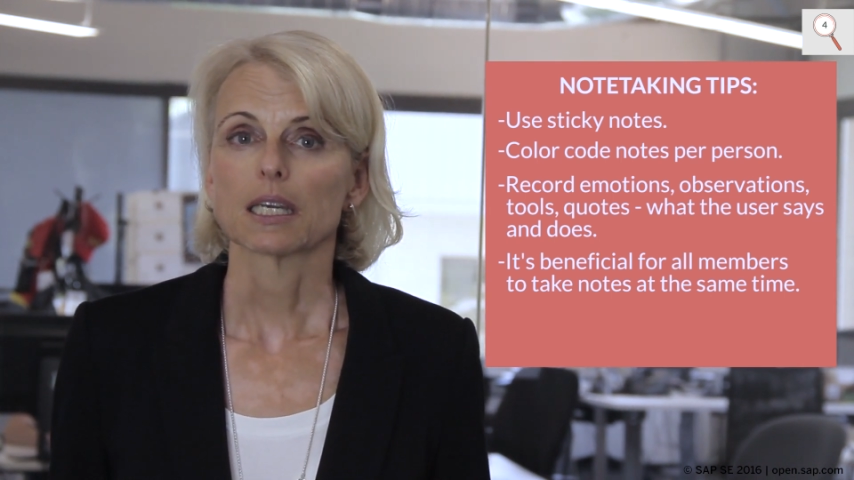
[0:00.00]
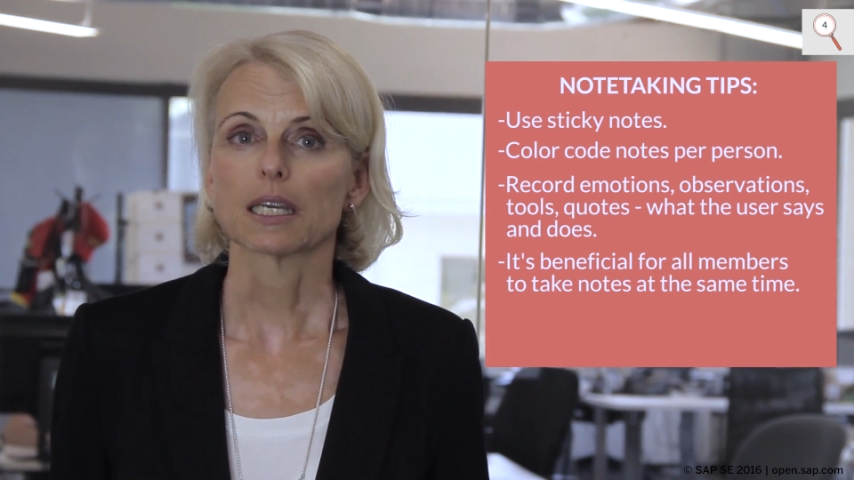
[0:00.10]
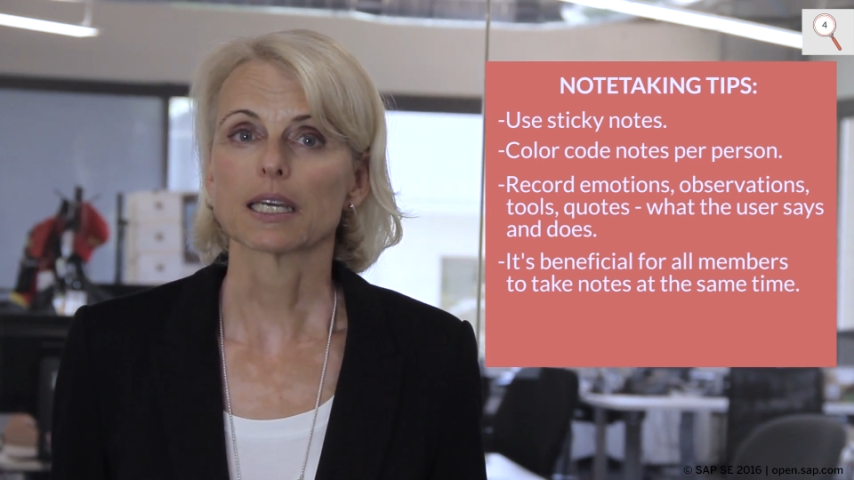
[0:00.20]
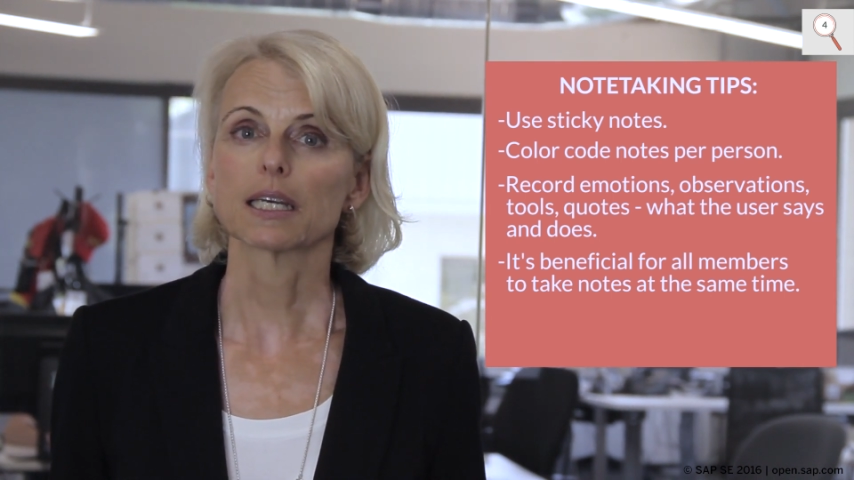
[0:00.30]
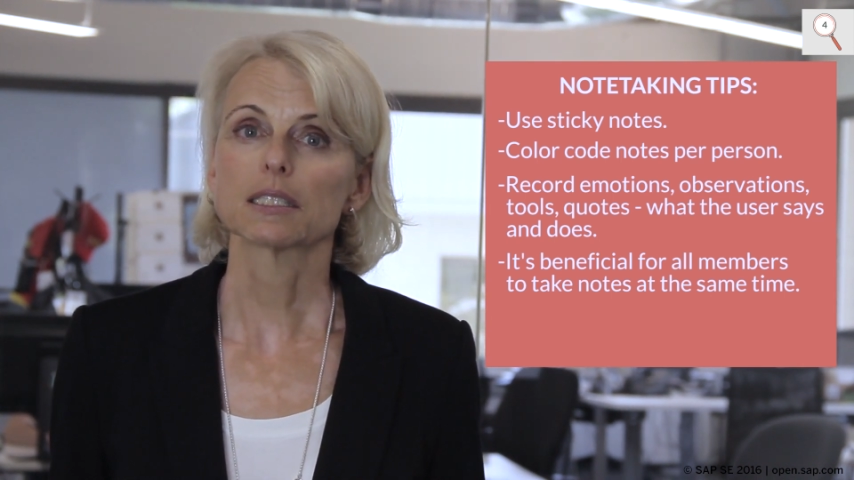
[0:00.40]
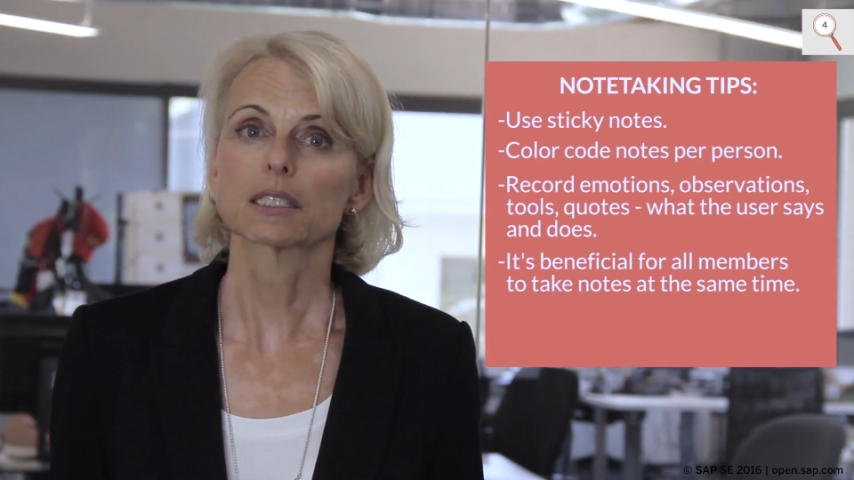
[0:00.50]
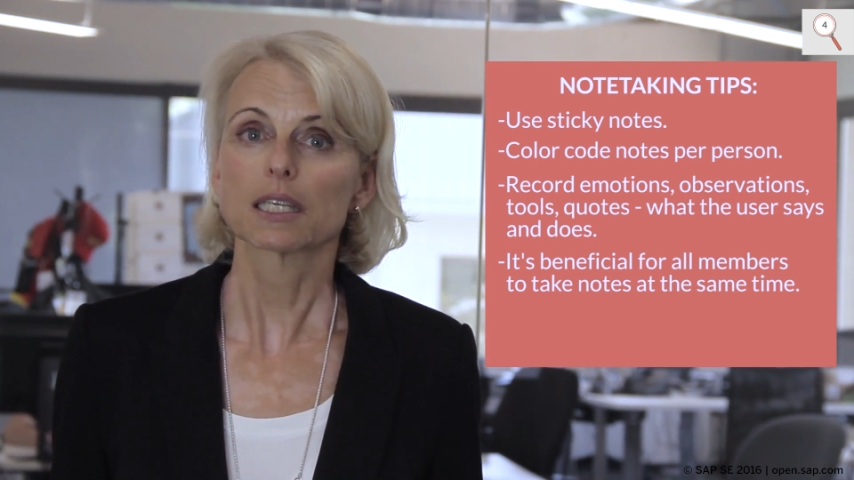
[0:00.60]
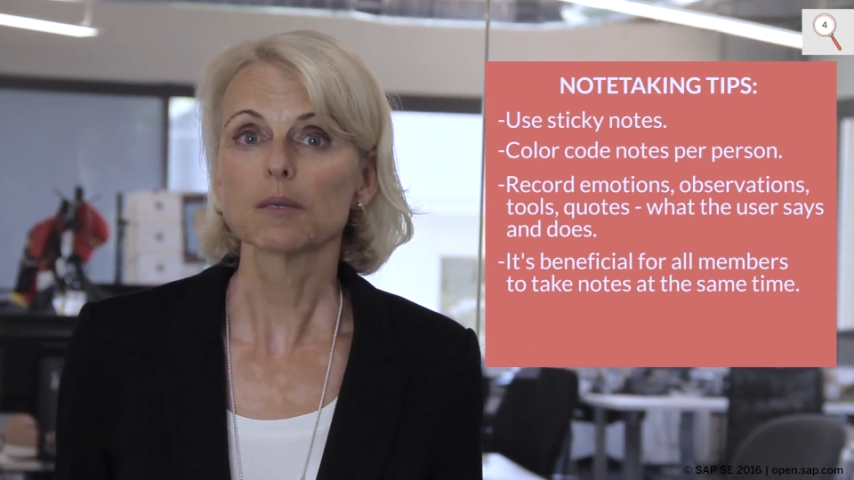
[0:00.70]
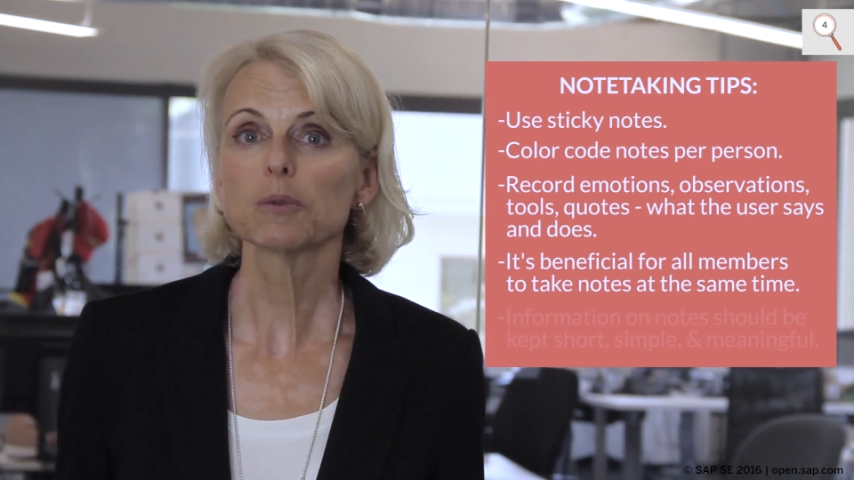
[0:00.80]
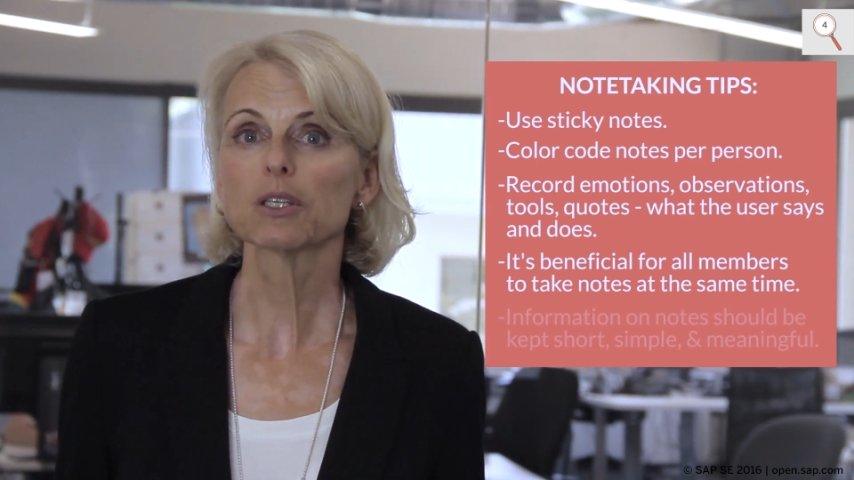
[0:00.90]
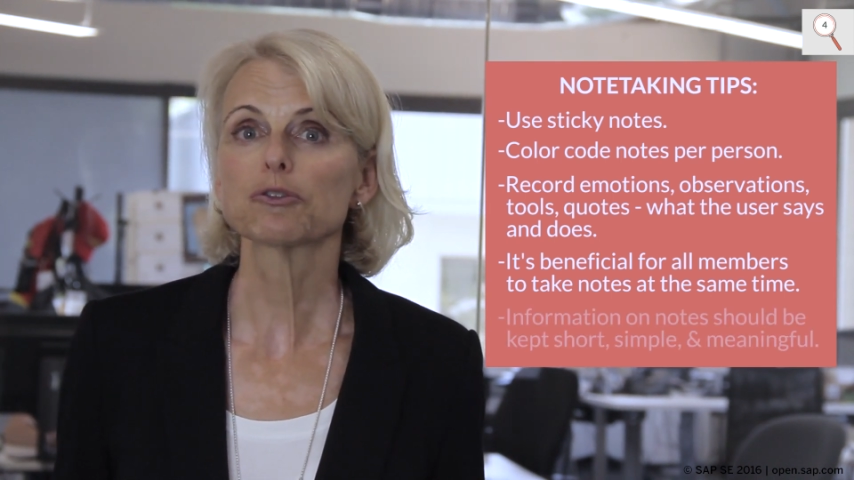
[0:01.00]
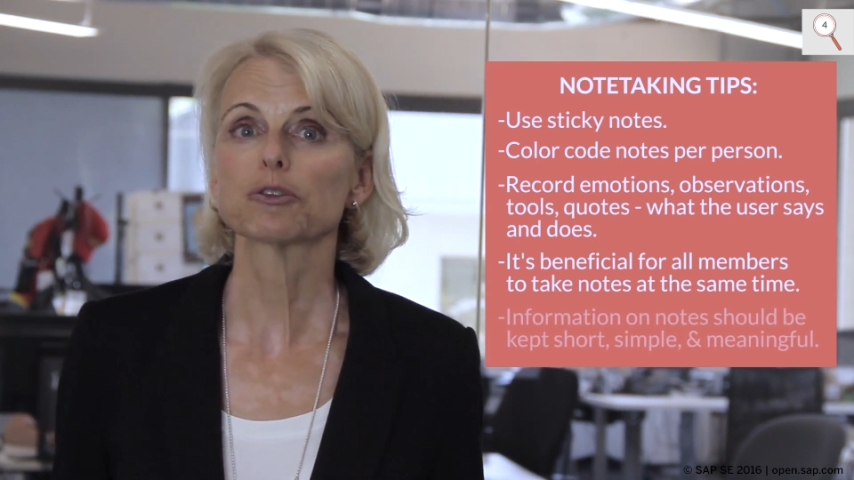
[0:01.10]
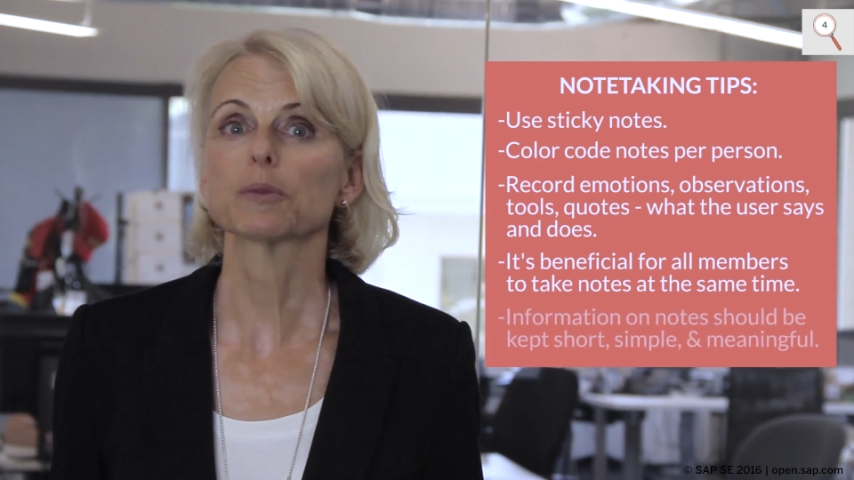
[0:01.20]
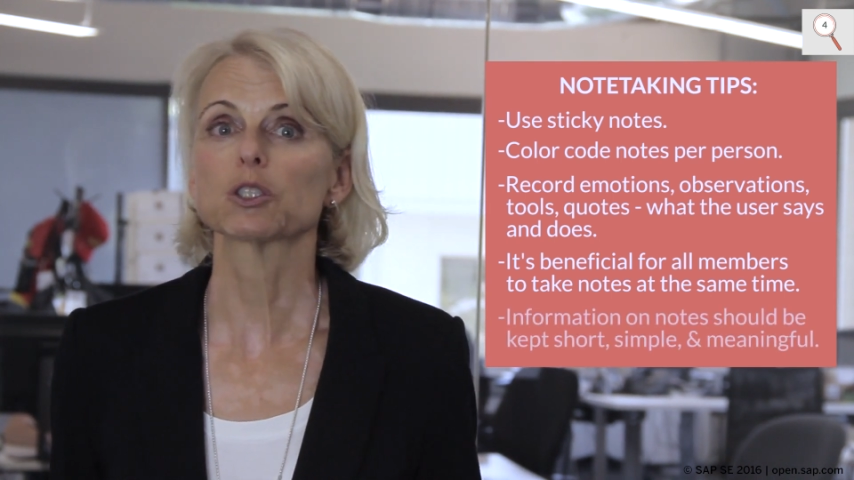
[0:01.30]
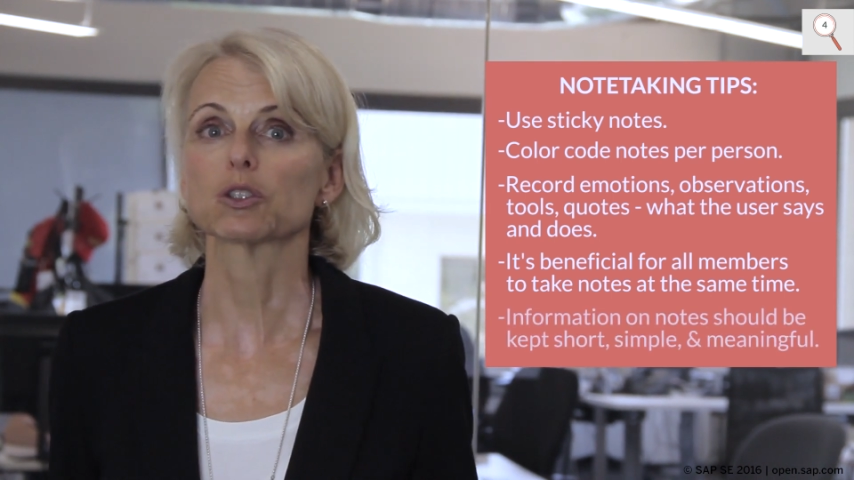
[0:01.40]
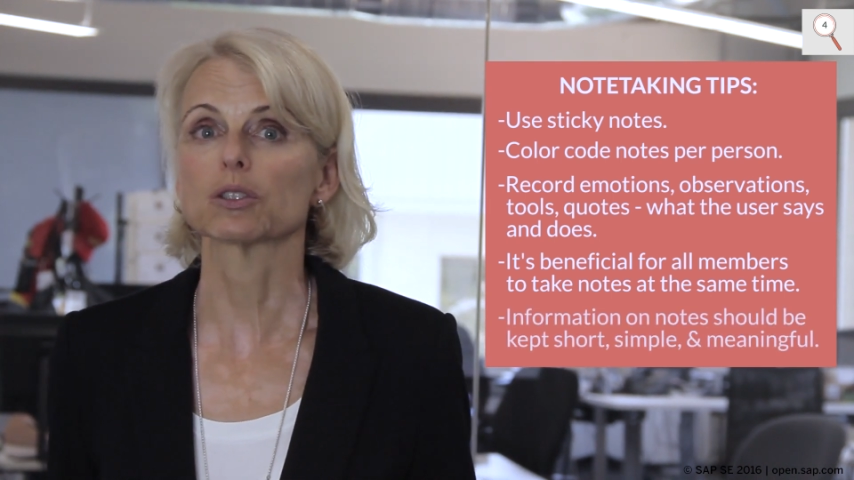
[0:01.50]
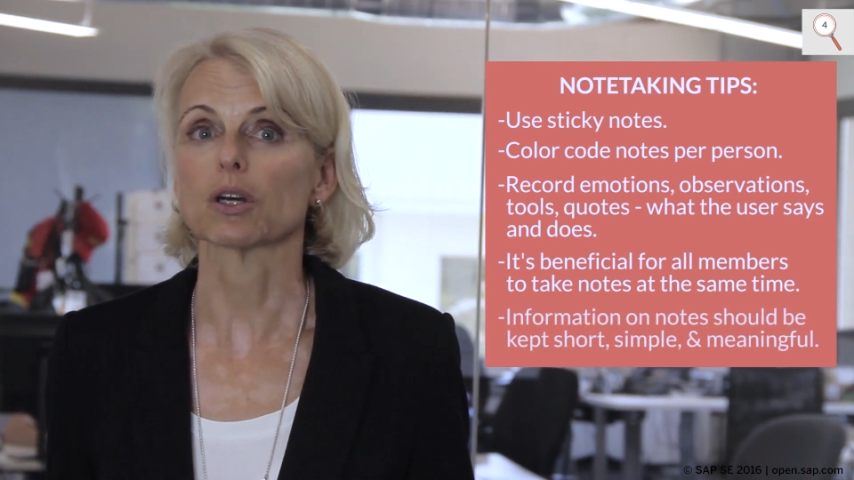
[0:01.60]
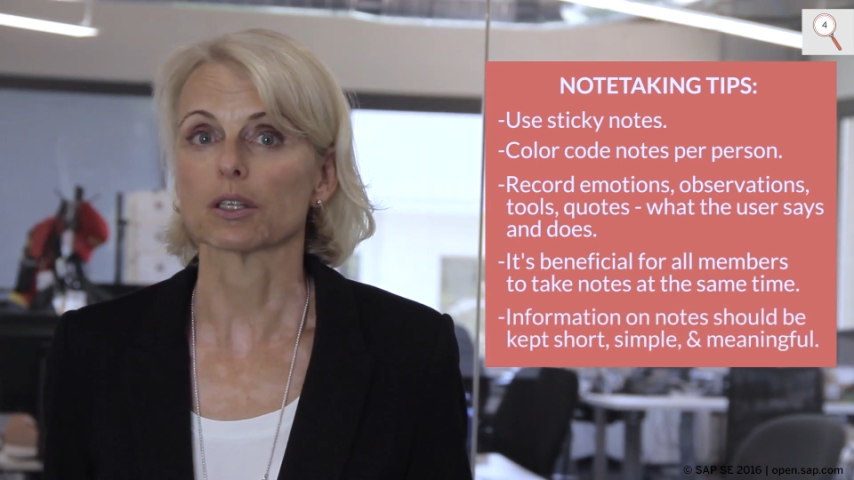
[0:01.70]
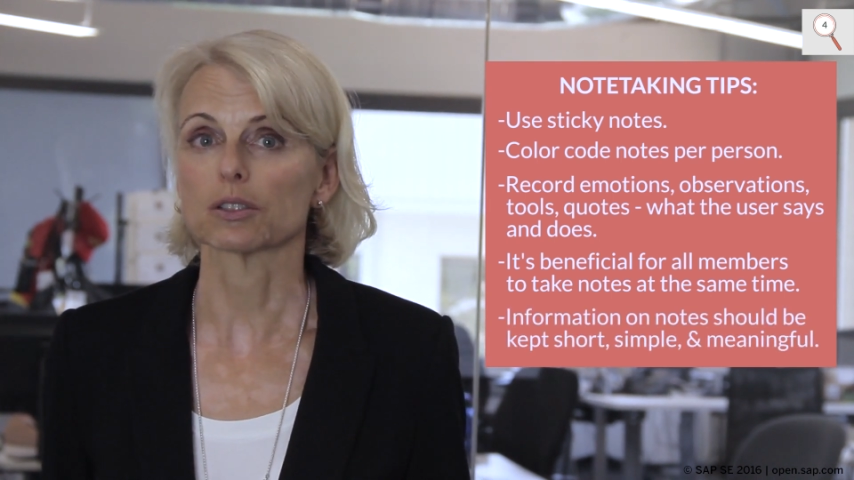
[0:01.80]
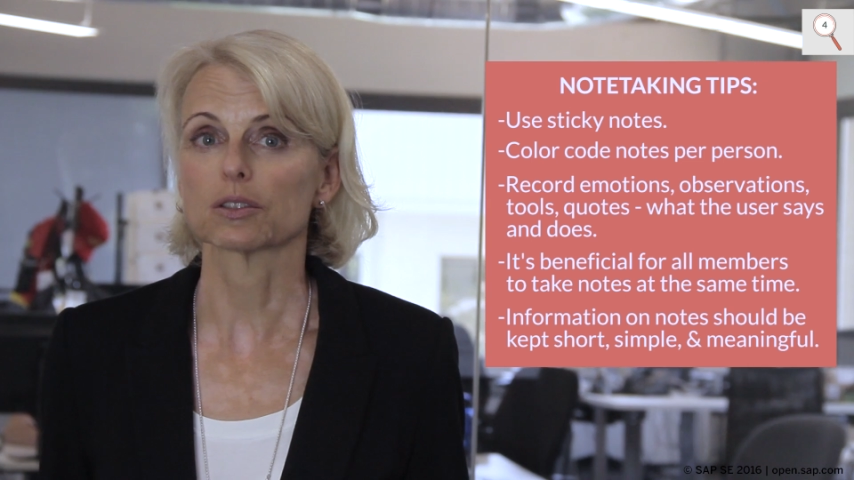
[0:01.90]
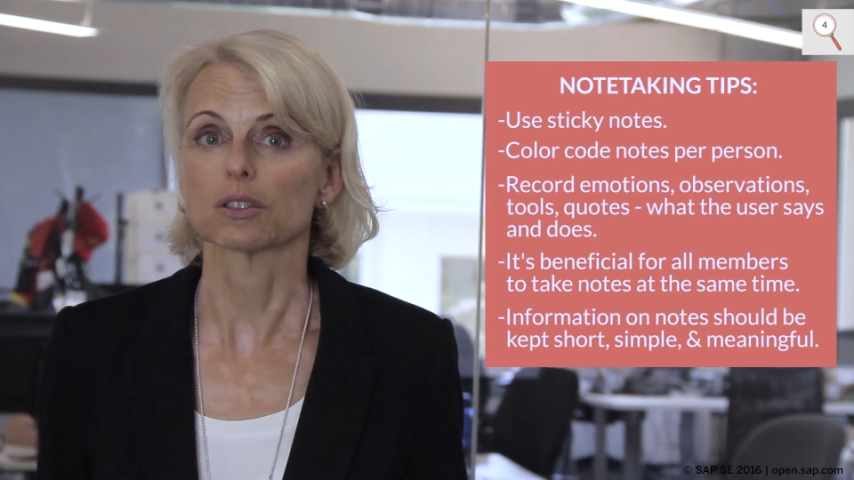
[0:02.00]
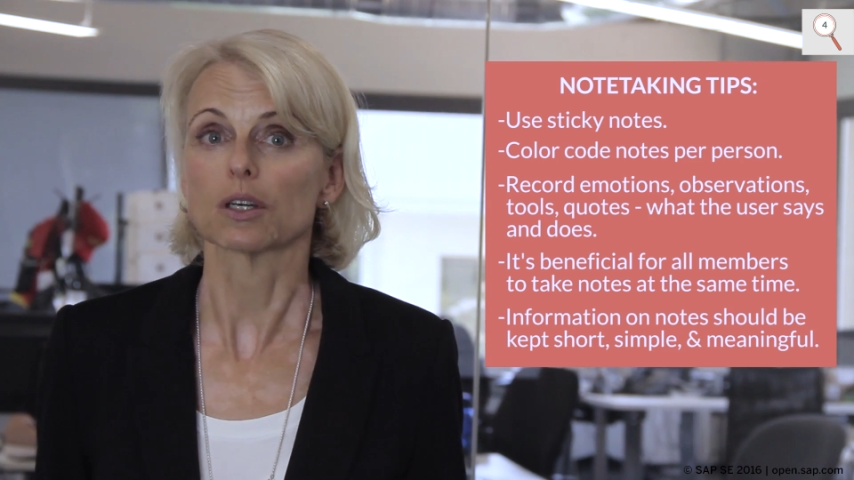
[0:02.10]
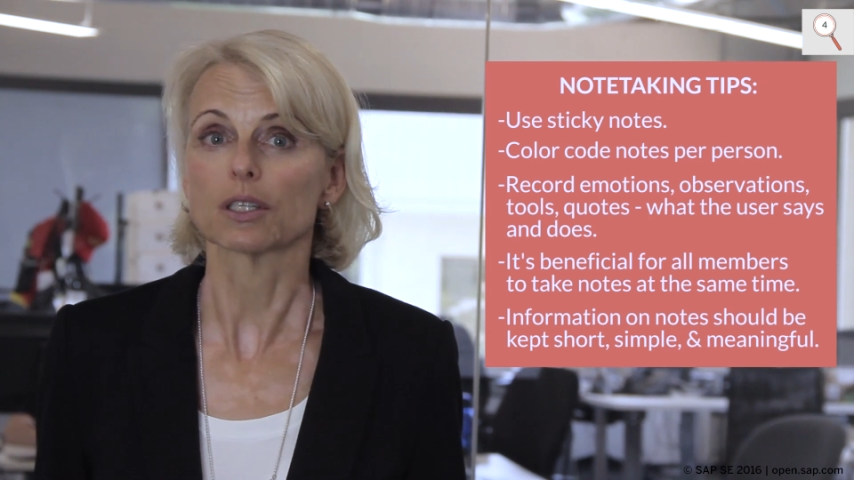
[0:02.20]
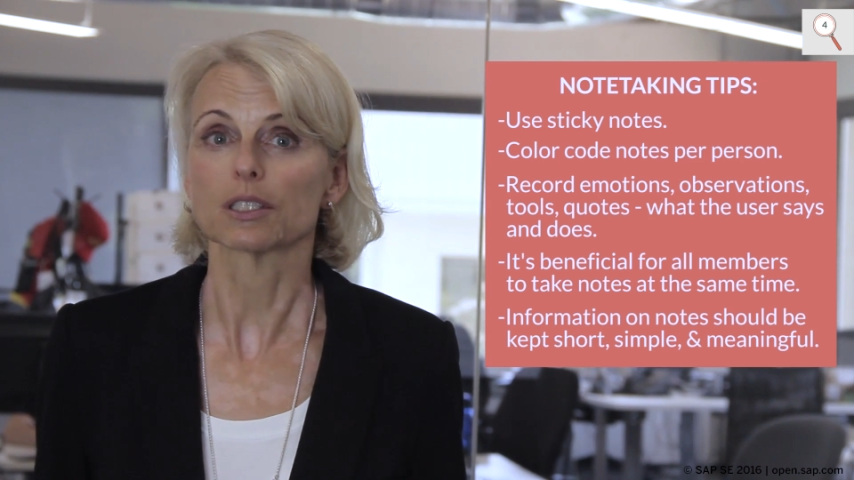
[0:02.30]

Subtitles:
And keep the information on